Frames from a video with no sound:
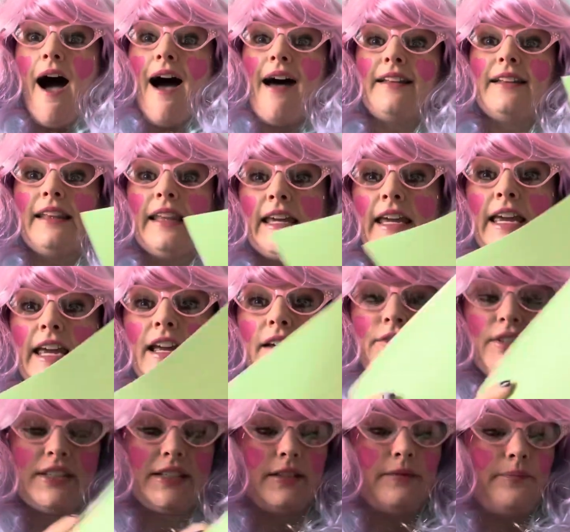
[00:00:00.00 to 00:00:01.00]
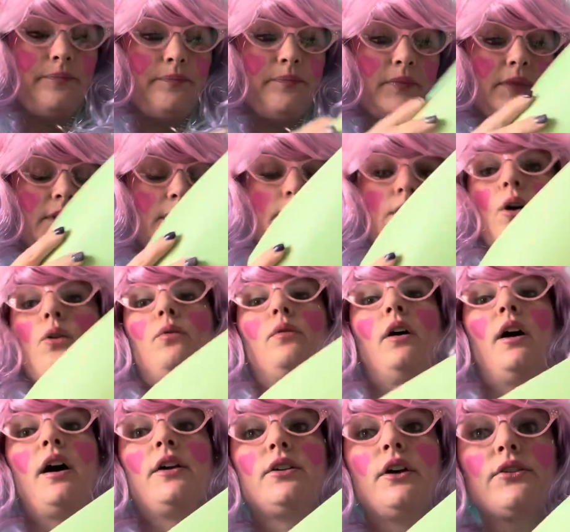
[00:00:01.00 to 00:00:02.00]
Leaves. So
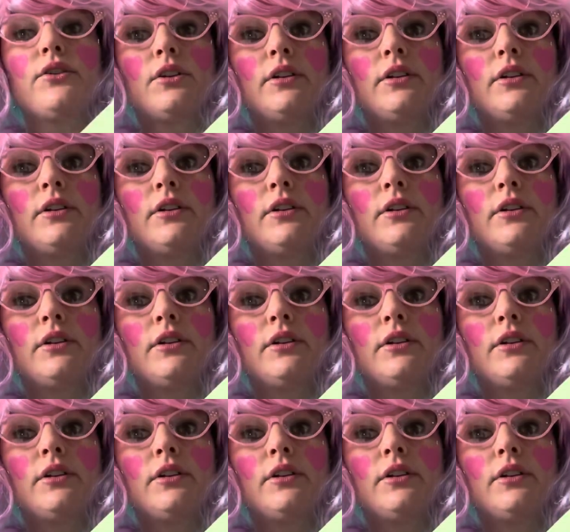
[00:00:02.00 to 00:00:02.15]
another